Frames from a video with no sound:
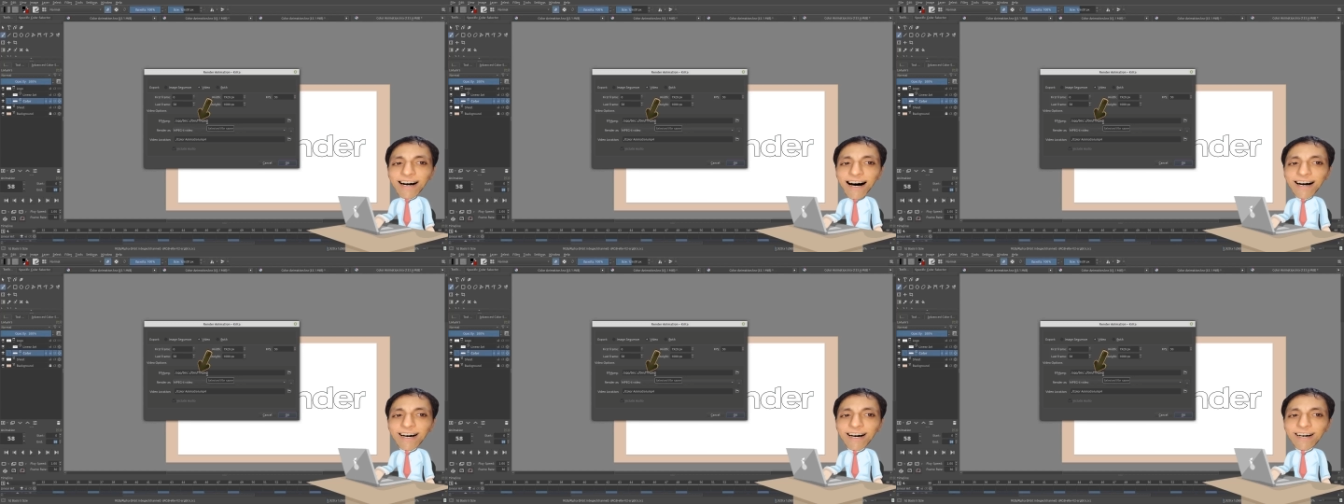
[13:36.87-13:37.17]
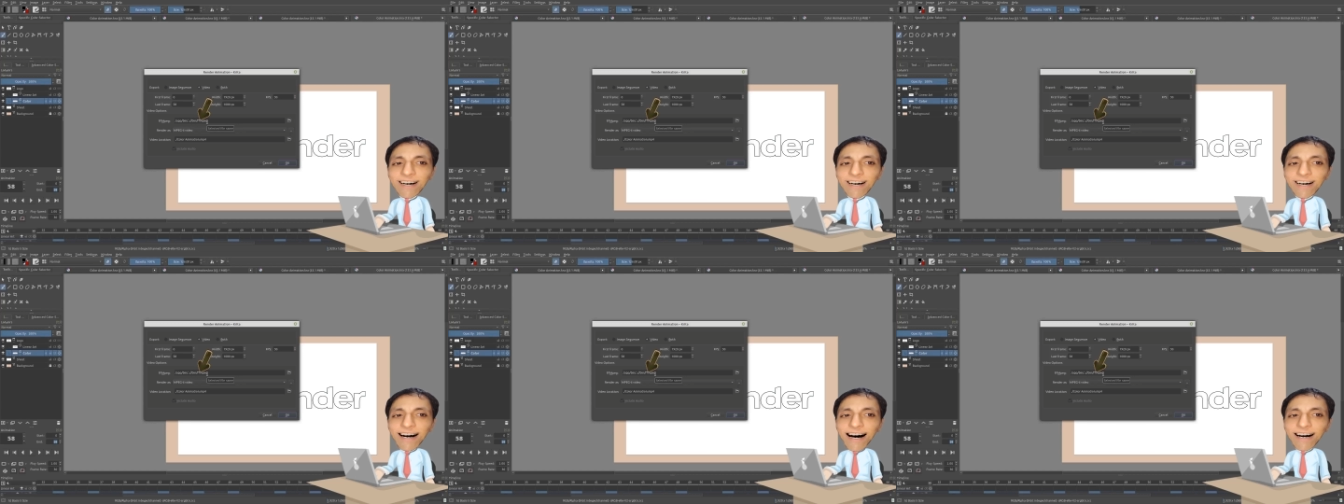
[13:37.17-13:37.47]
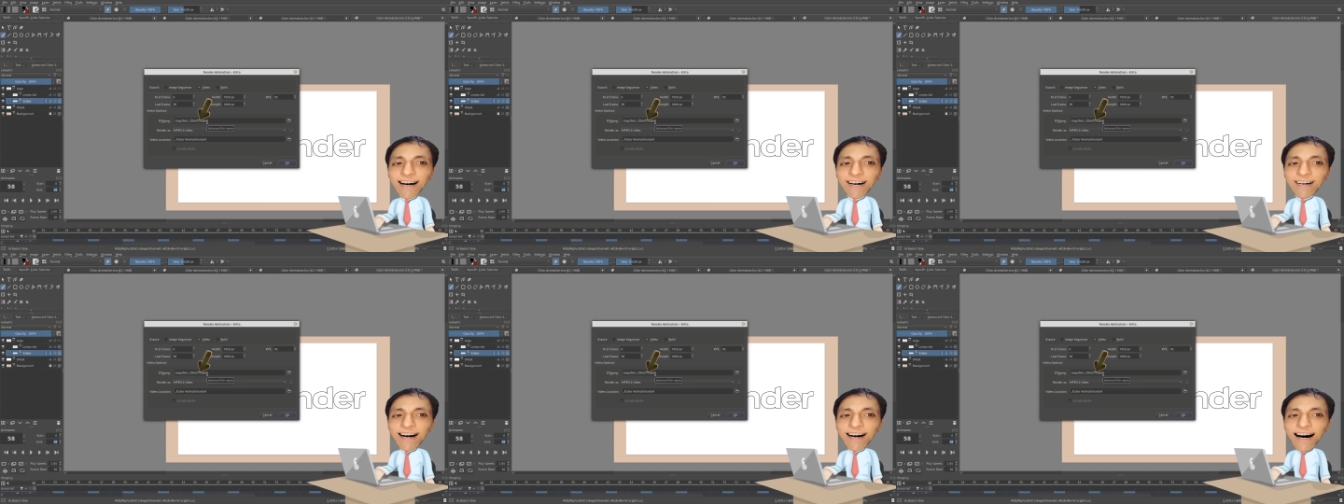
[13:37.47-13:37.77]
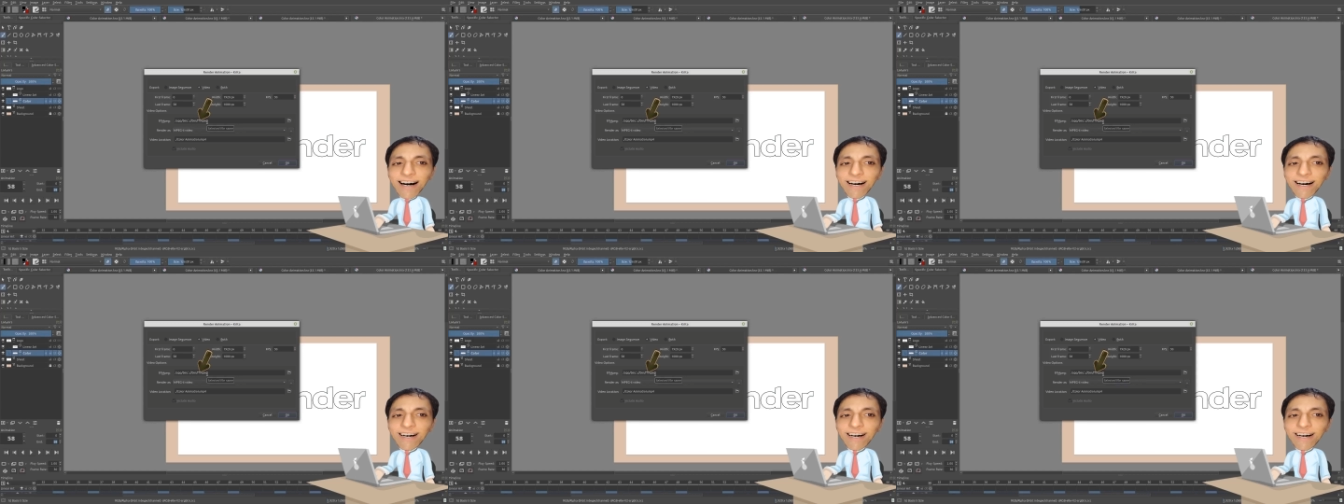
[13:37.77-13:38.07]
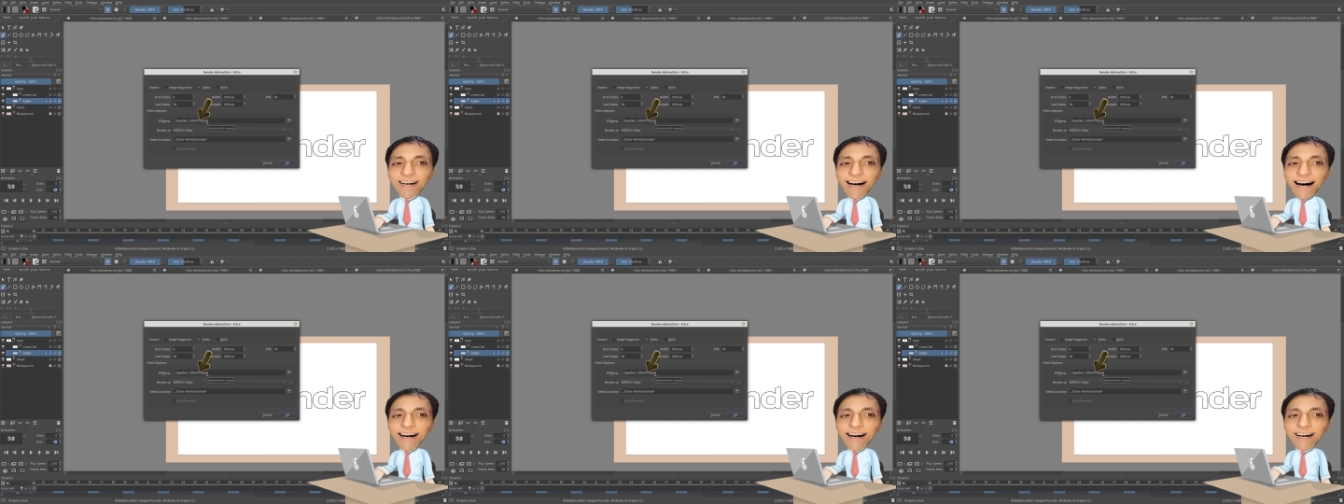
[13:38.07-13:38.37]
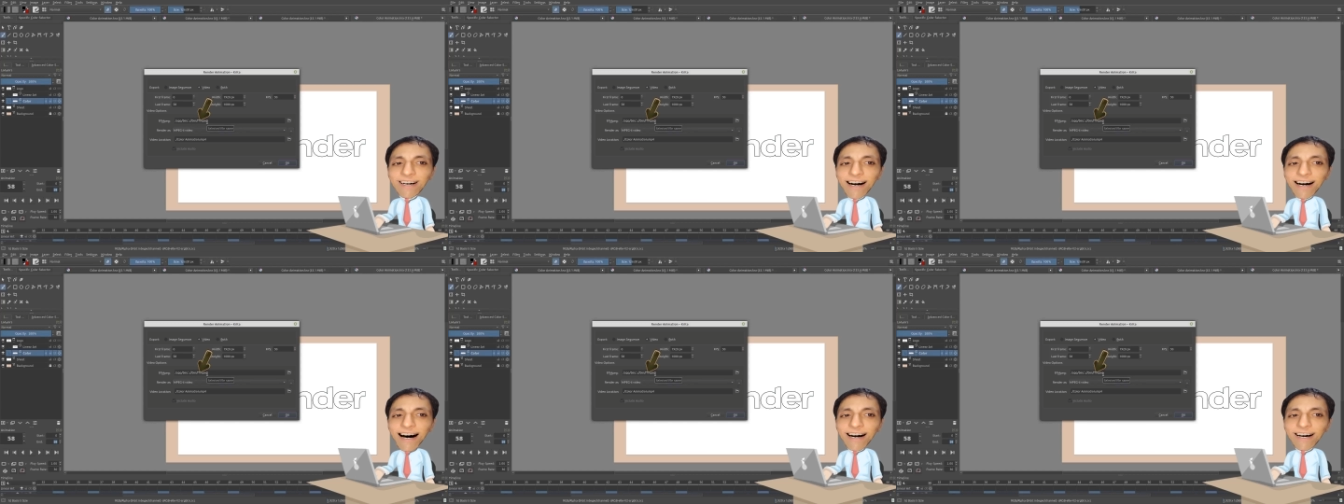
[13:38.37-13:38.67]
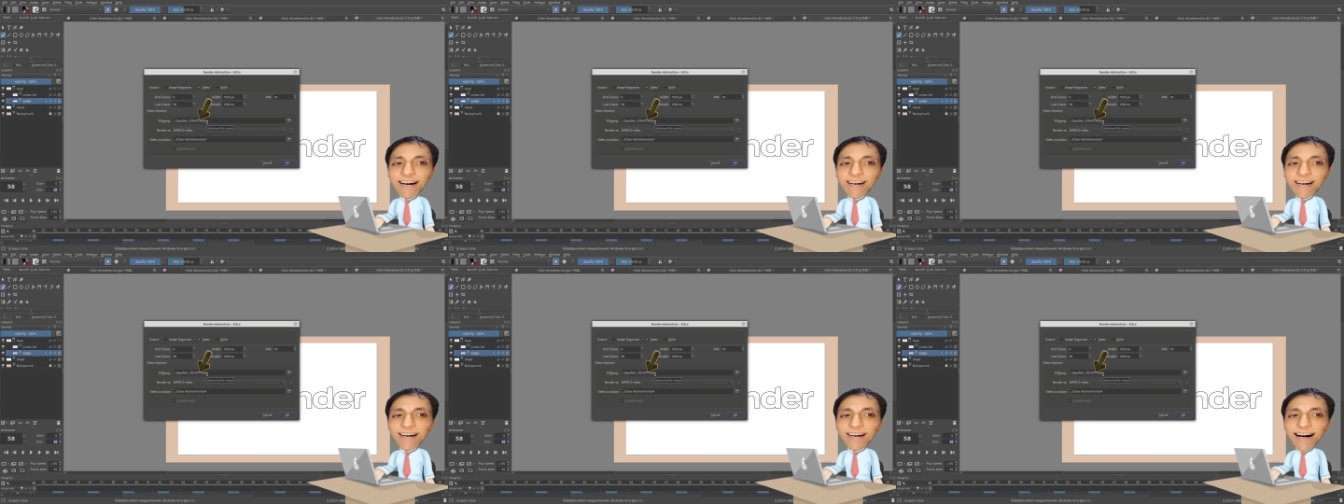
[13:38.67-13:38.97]
It's a recent and fresh
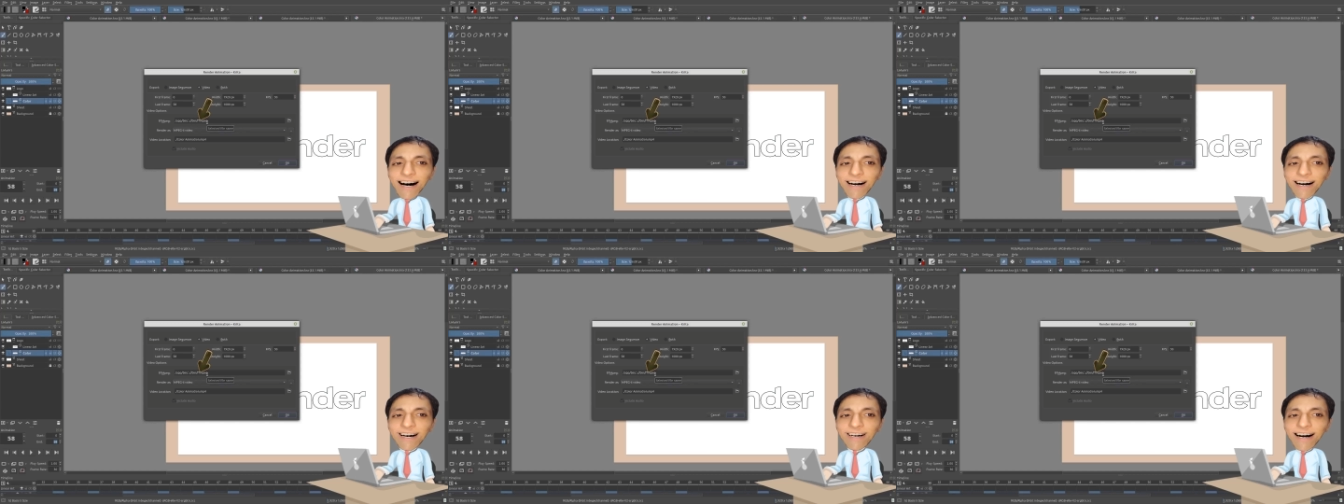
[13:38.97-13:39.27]
installation.